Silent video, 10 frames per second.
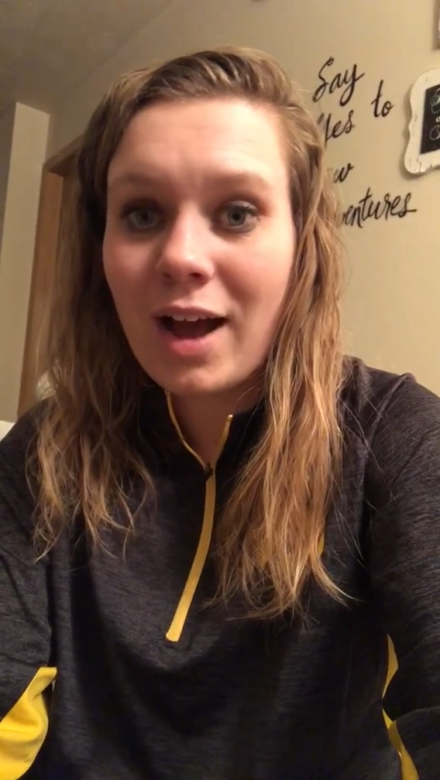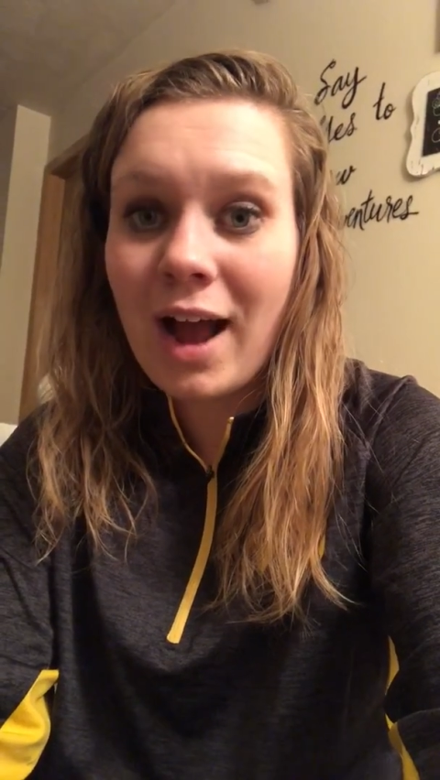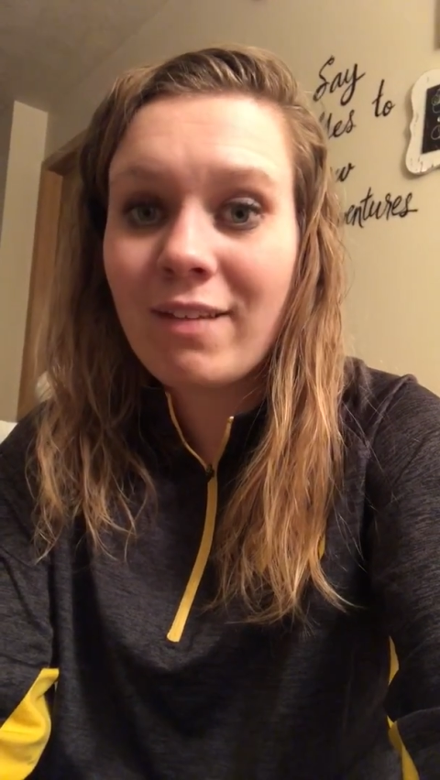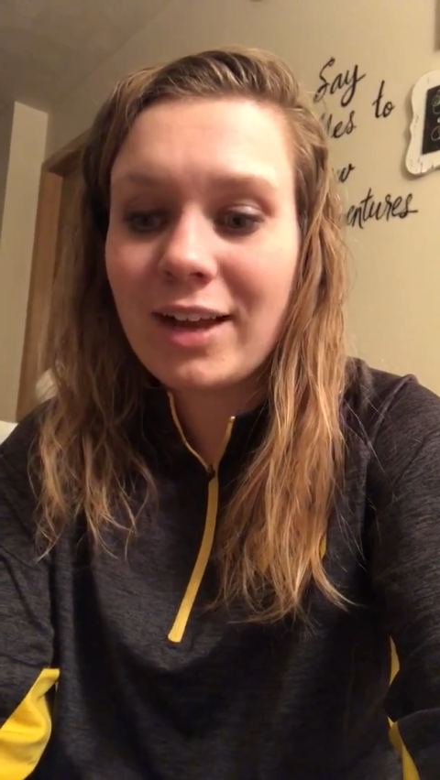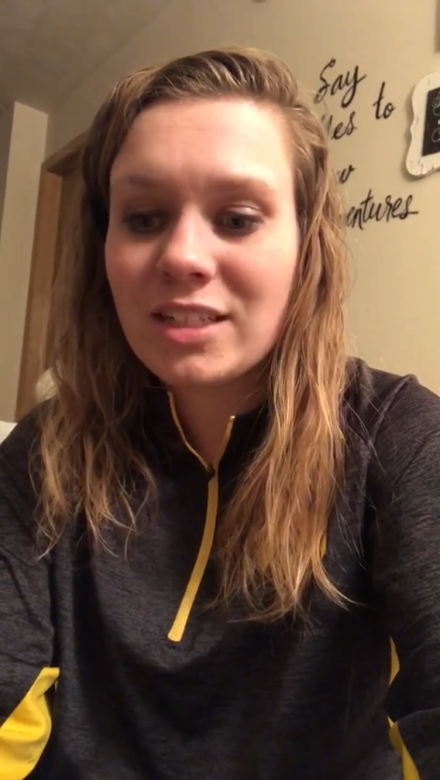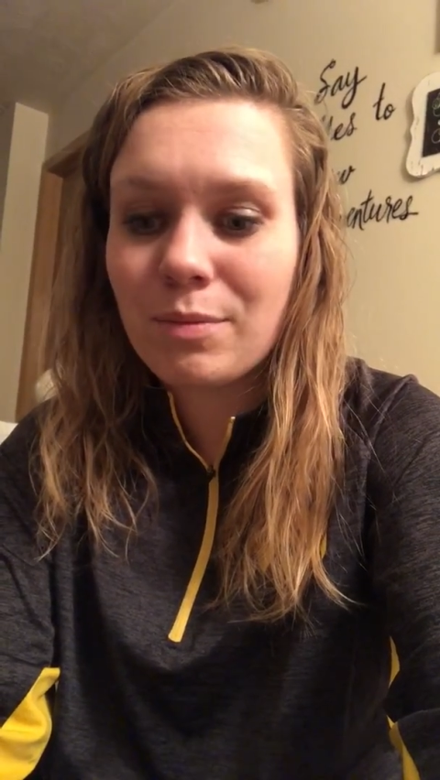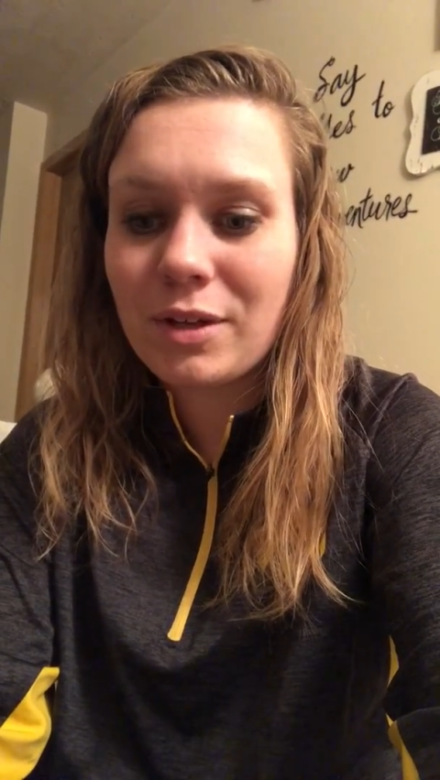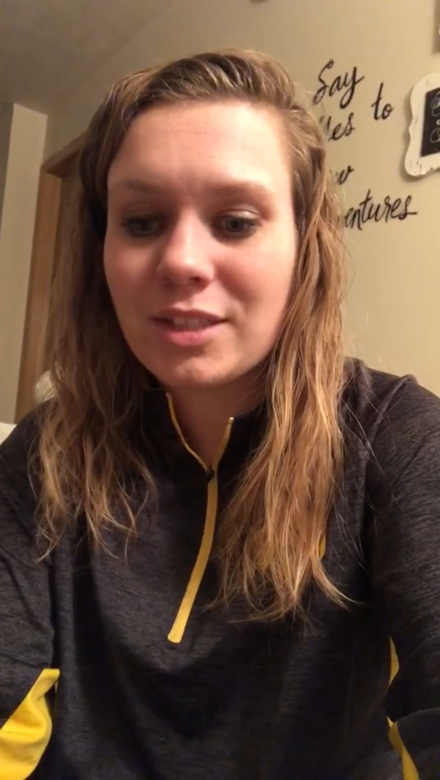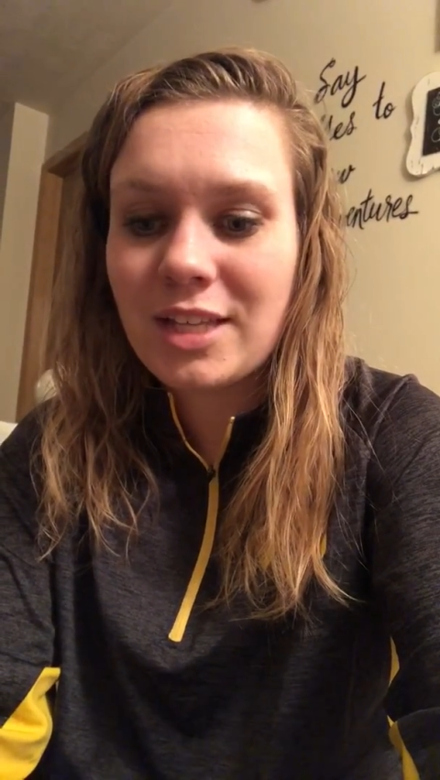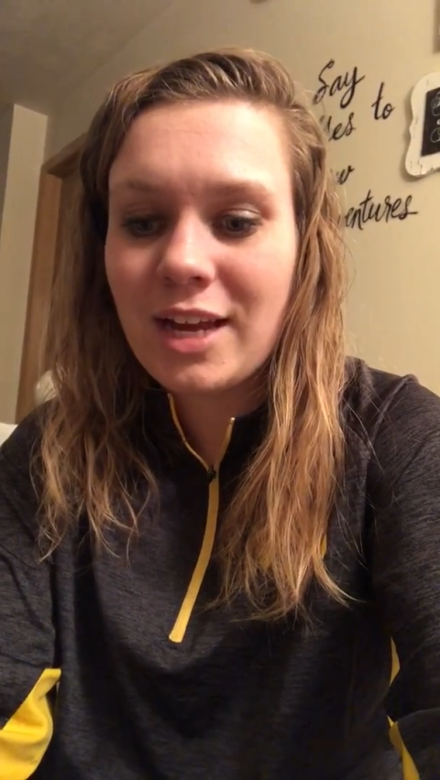I like to
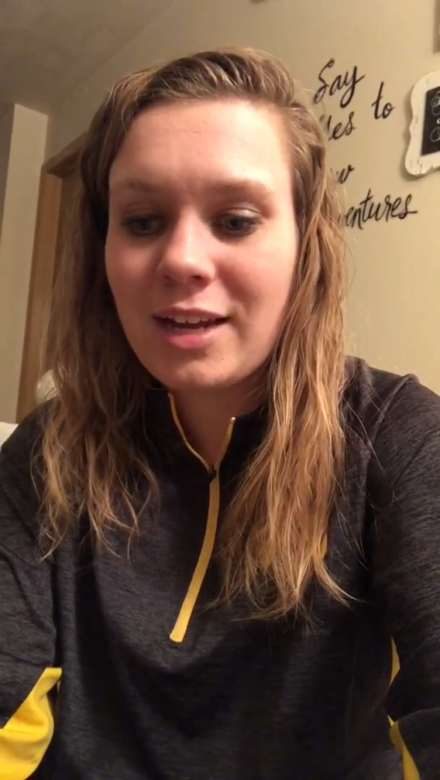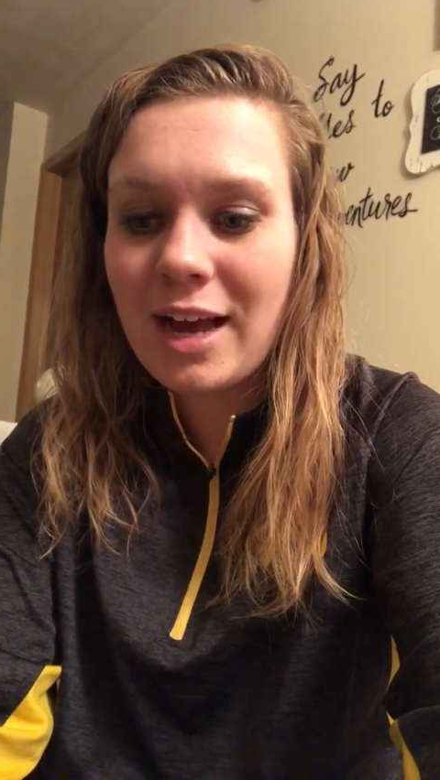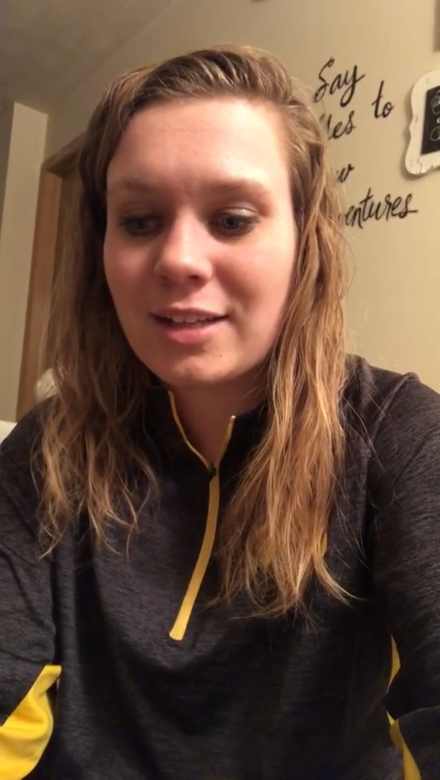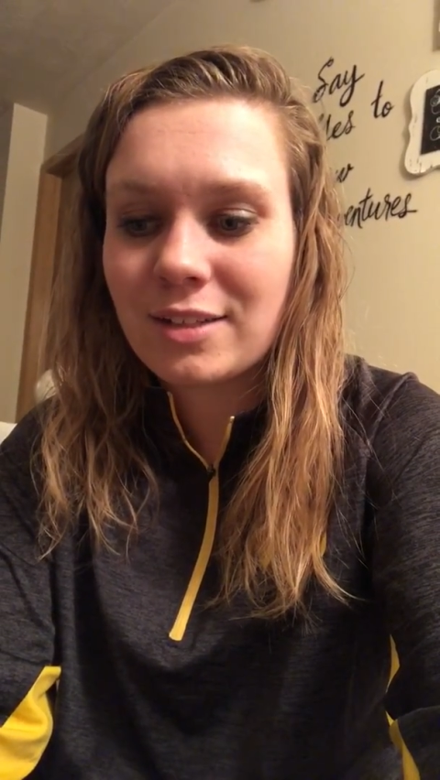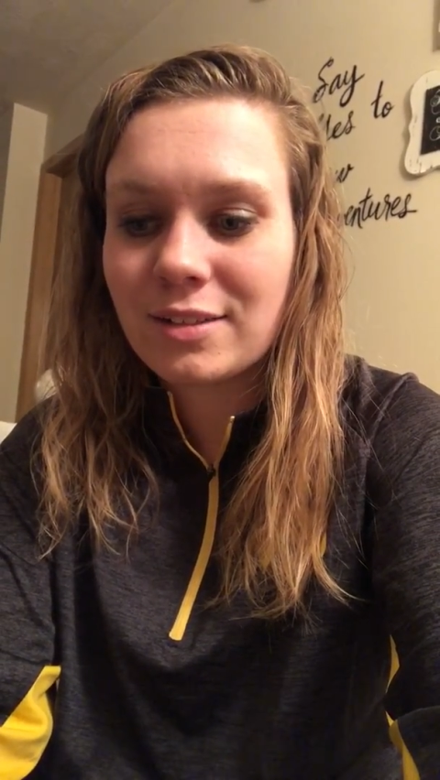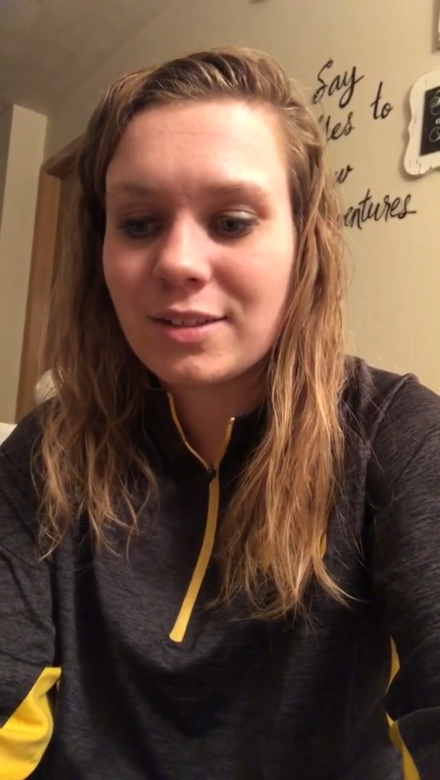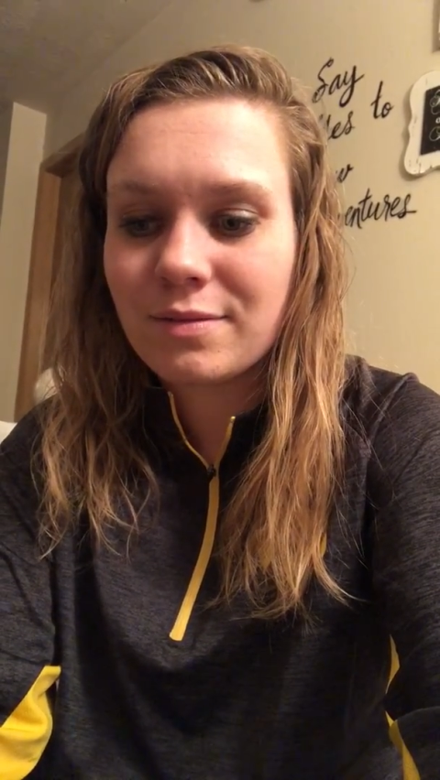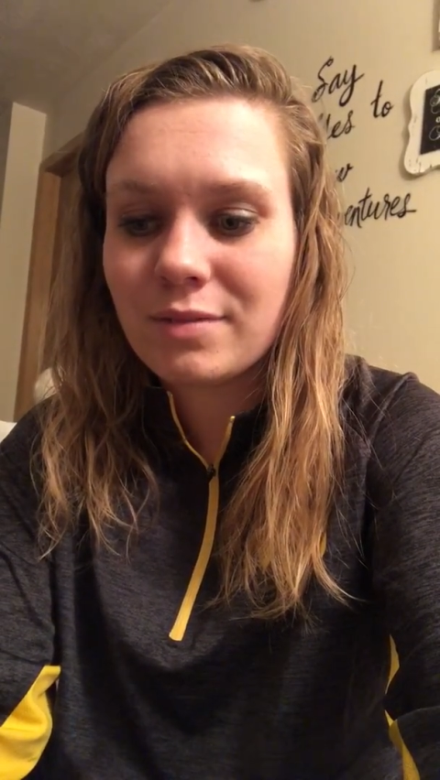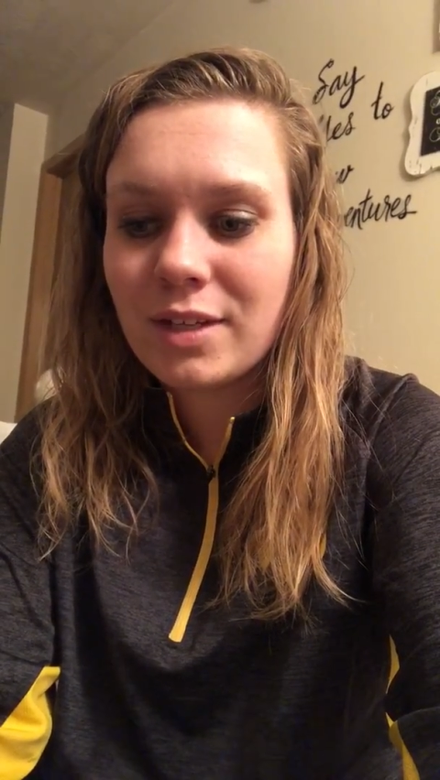build sandcastles.